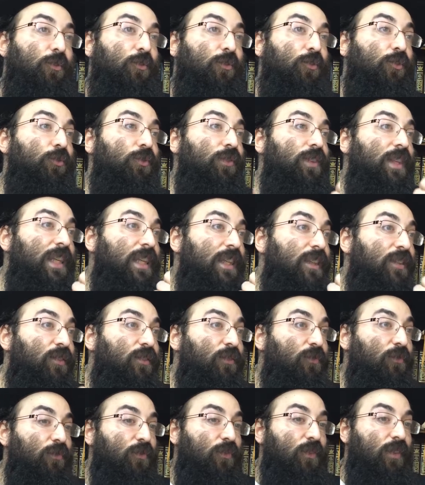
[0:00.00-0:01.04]
need
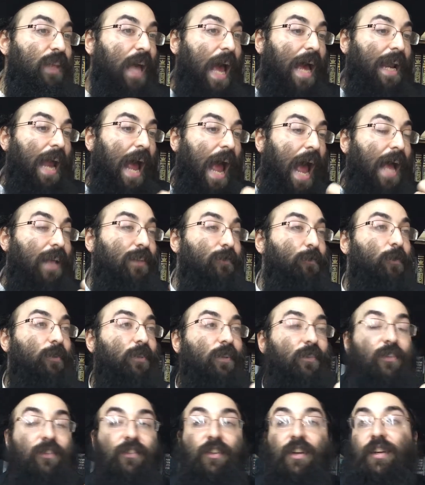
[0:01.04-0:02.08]
for that aspect
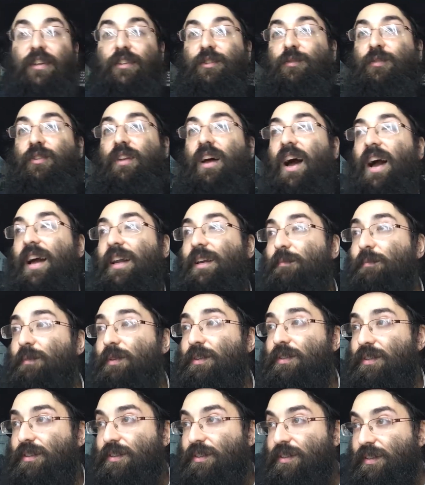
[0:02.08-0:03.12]
of the Torah to rely on a
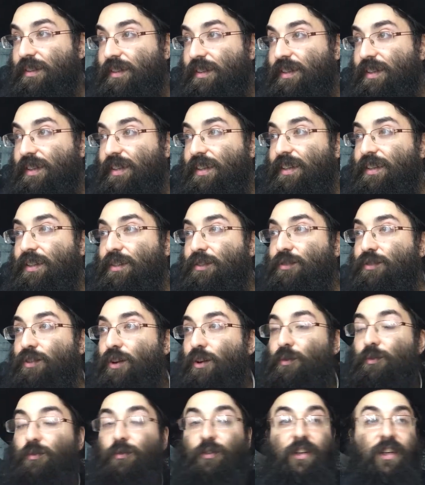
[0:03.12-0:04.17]
miracle.
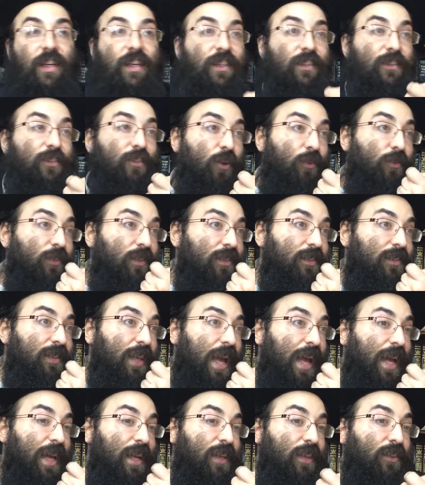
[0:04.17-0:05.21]
So to
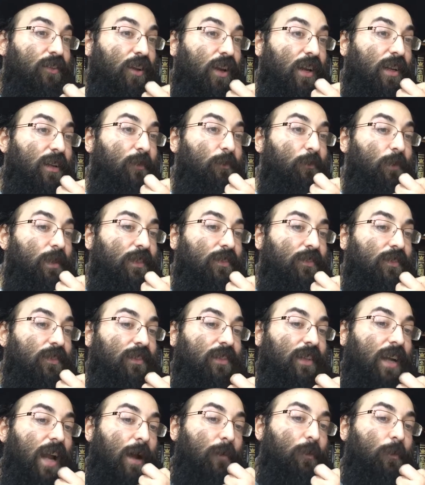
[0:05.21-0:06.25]
say, Torah mitzvahs
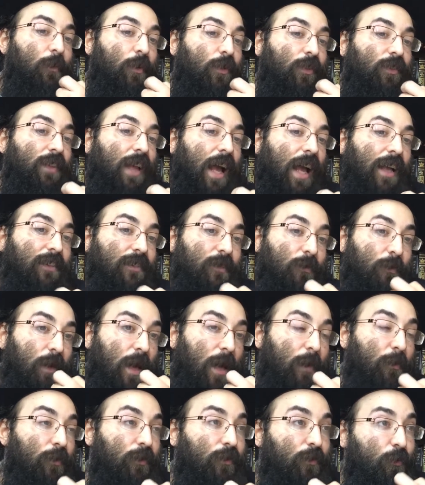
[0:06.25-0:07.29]
that Rambam holds has to be
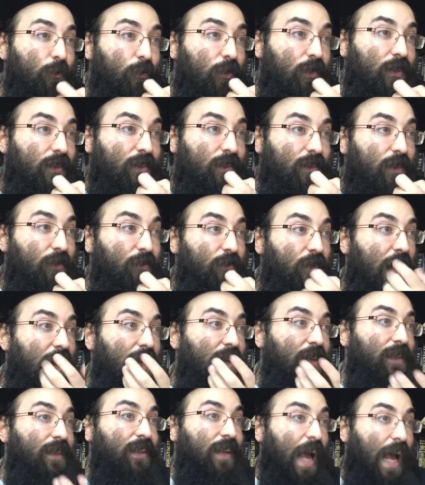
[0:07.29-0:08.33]
able to work itself out
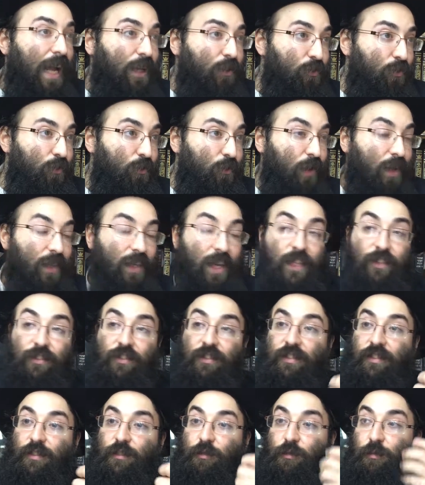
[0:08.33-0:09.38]
in a natural way, not
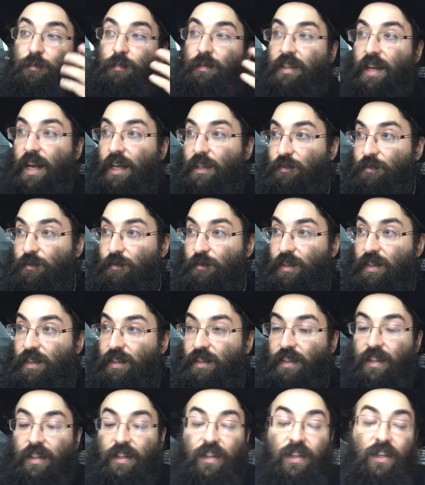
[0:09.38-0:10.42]
just in a supernatural way.
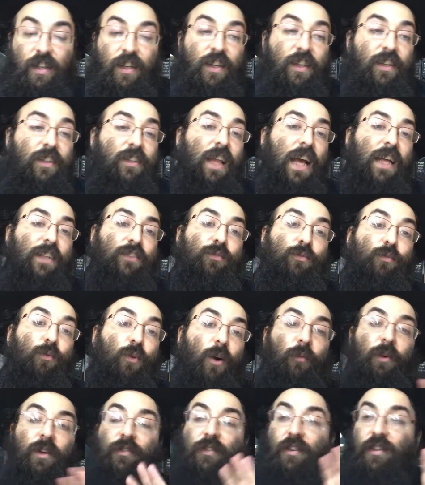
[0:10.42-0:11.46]
That's
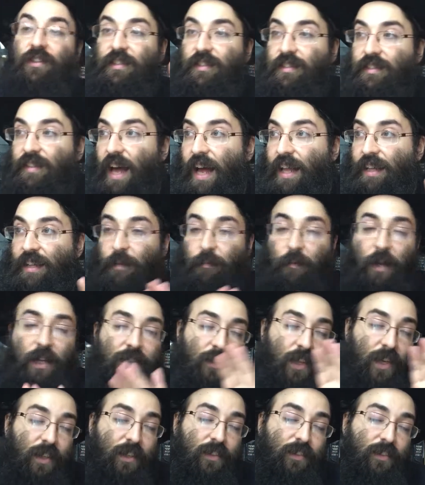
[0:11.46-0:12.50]
one way of understanding. I'm not
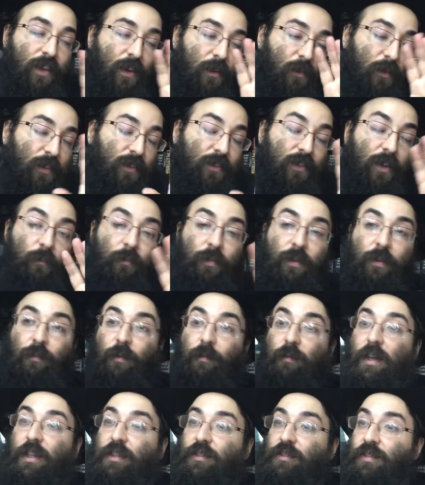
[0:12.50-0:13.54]
saying some people
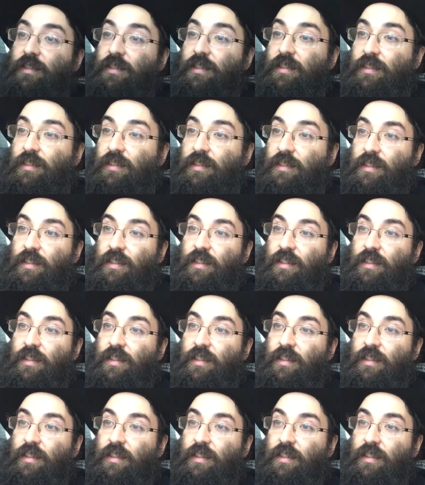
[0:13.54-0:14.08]
mention this.